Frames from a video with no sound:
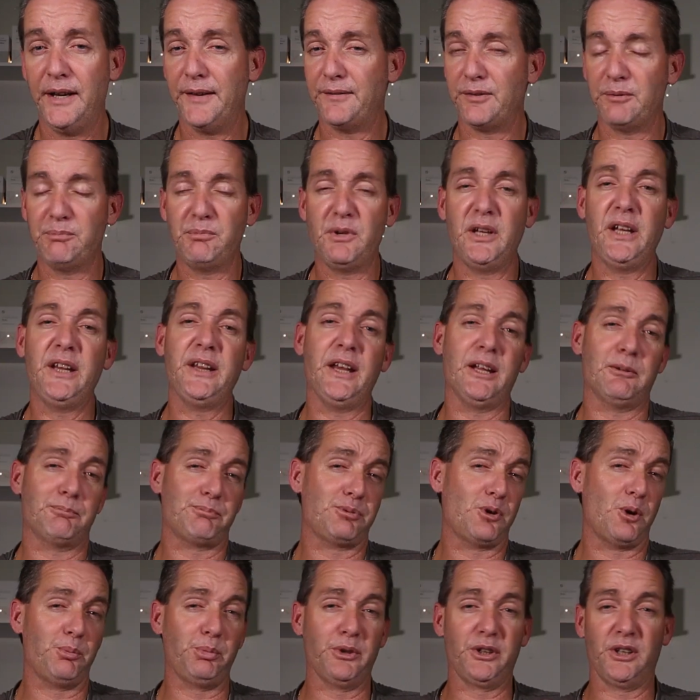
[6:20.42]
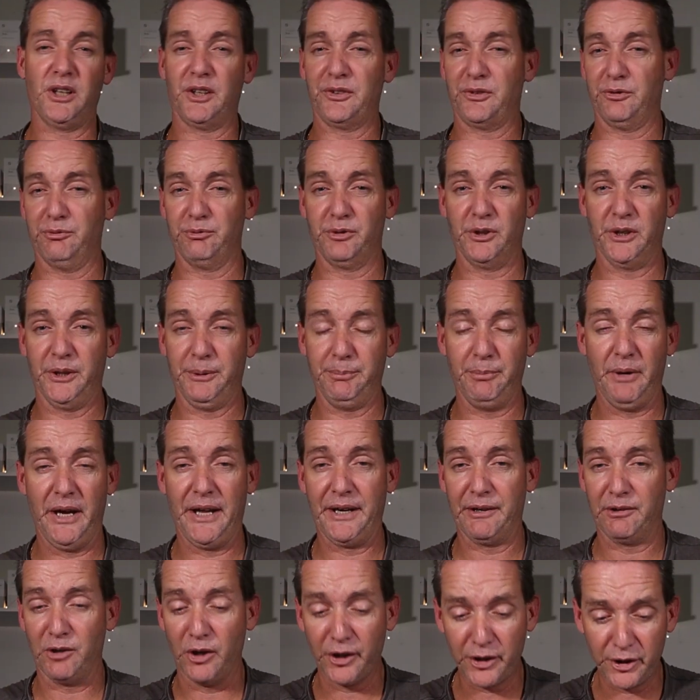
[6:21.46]
Now for me, that probably doesn't really
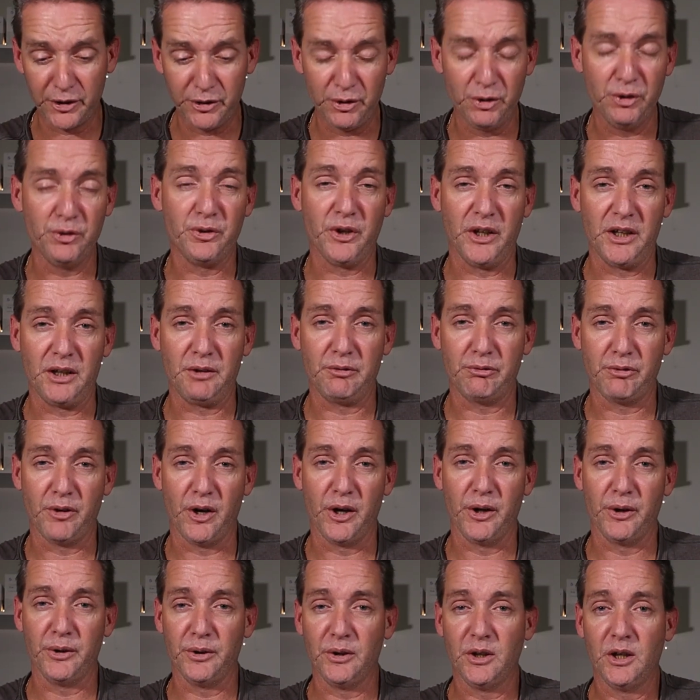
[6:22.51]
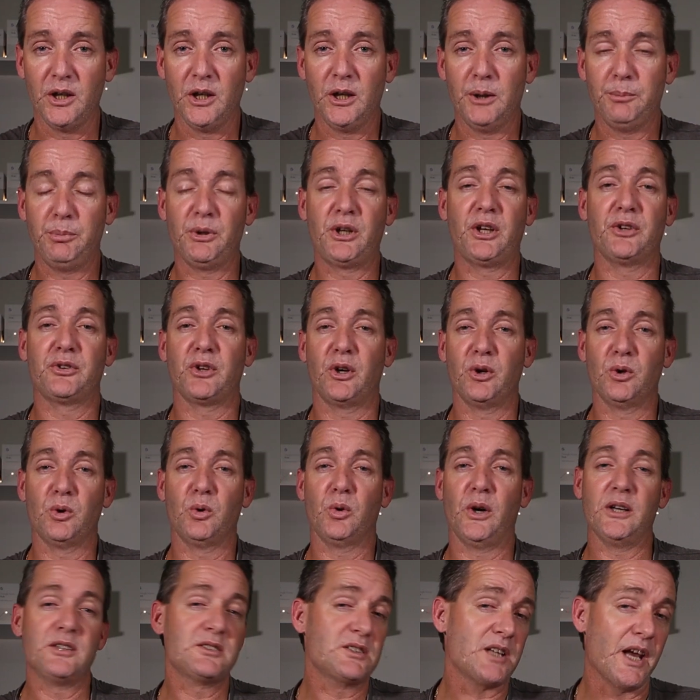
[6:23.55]
matter. I could use any phone because I
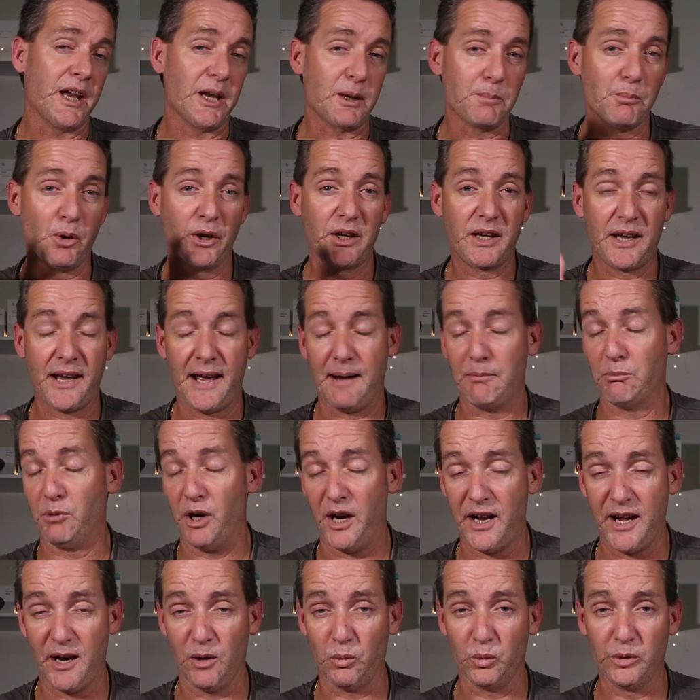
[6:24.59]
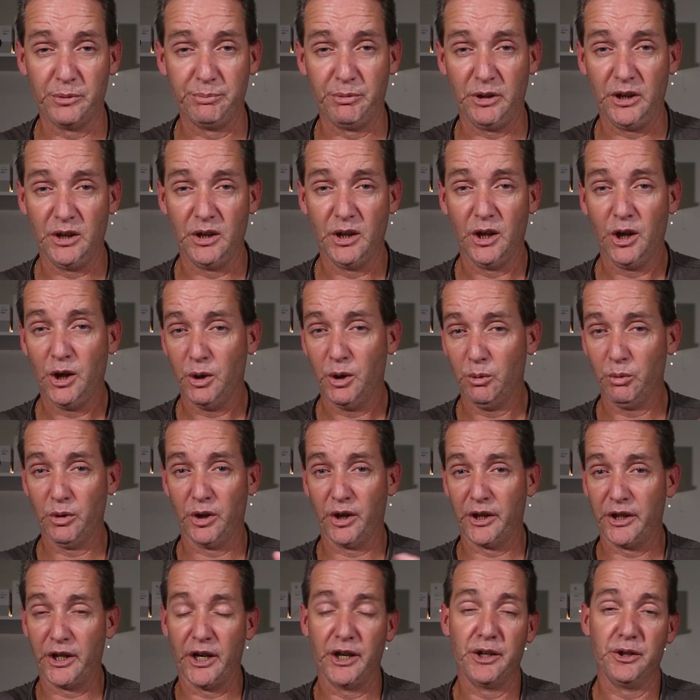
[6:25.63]
always take my camera out with me
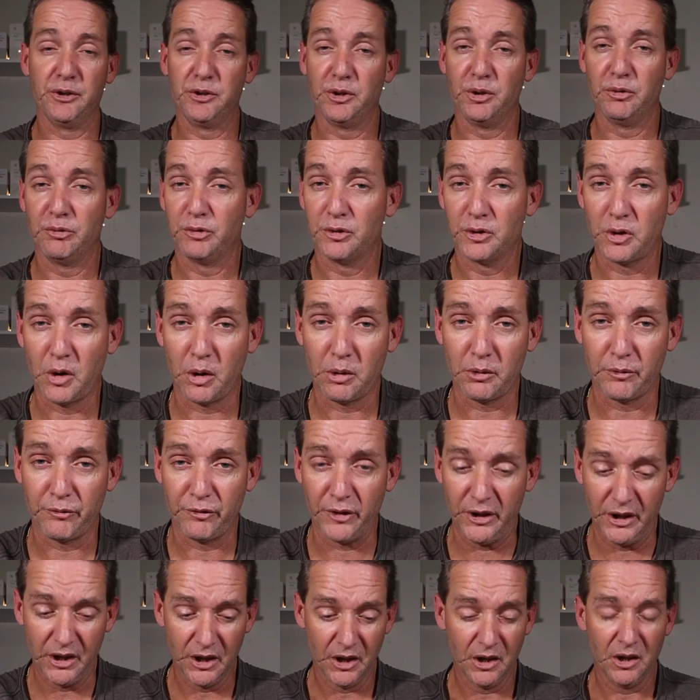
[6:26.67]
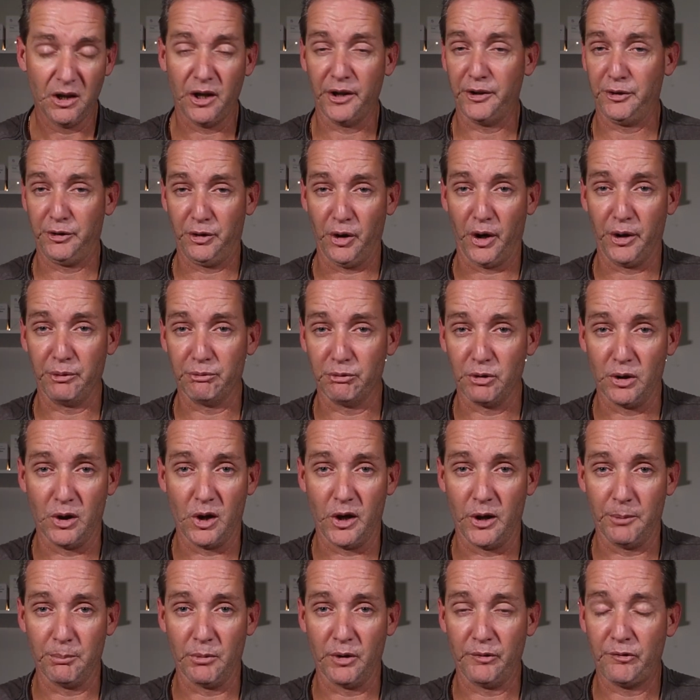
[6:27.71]
when I go to do photography. I don't
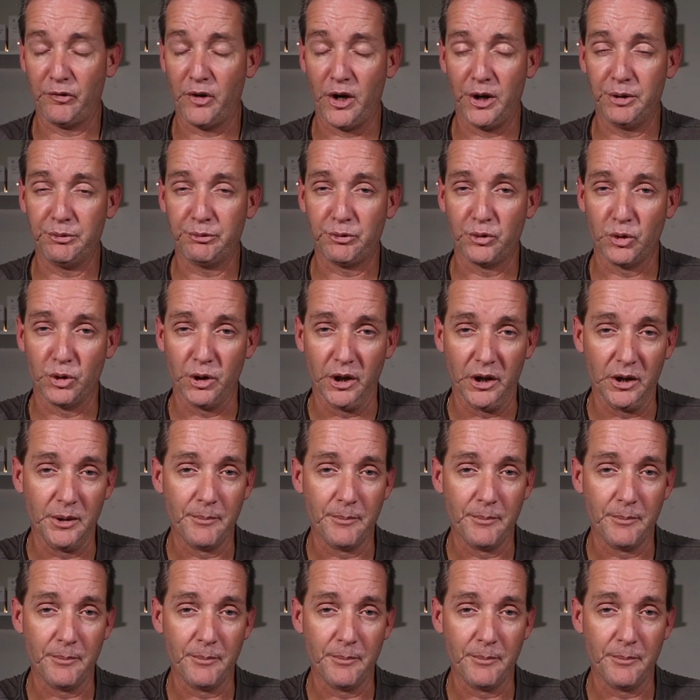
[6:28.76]
rely on my phone for